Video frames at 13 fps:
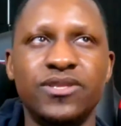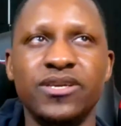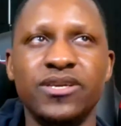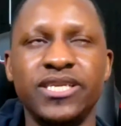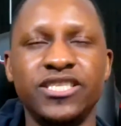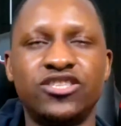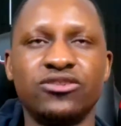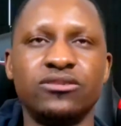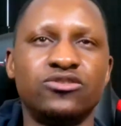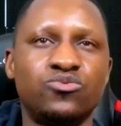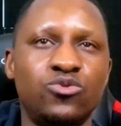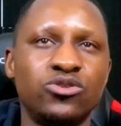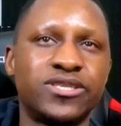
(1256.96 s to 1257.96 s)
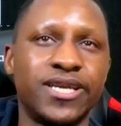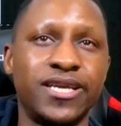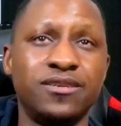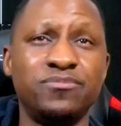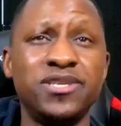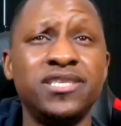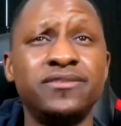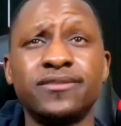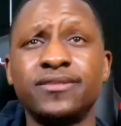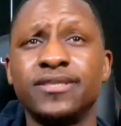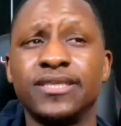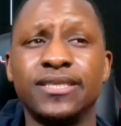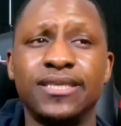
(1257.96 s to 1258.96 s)
each other's worst enemy
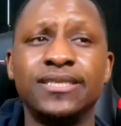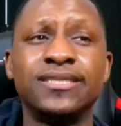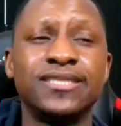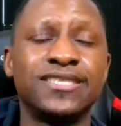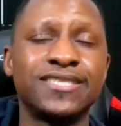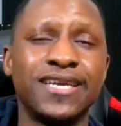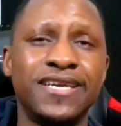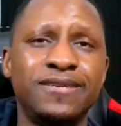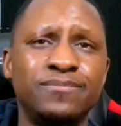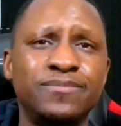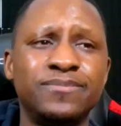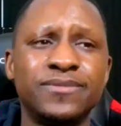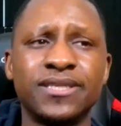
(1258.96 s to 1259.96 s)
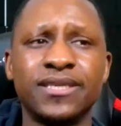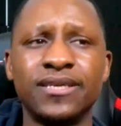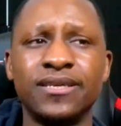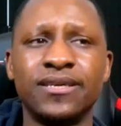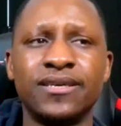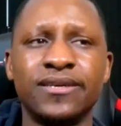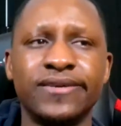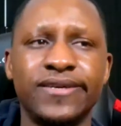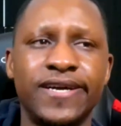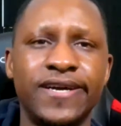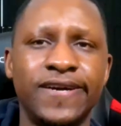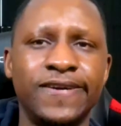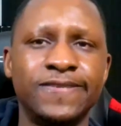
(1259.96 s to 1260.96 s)
in this game.
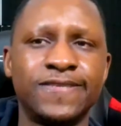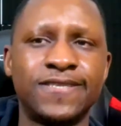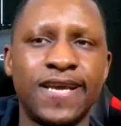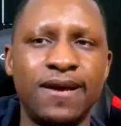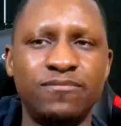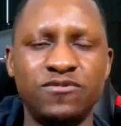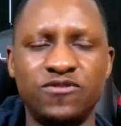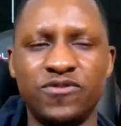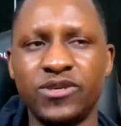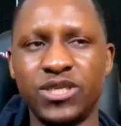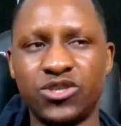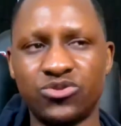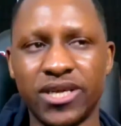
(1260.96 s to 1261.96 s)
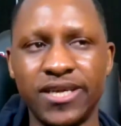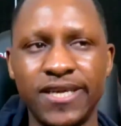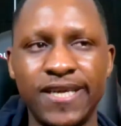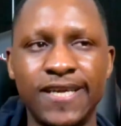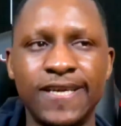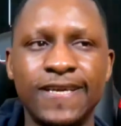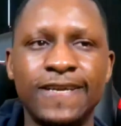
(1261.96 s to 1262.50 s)
Sam's very tricky.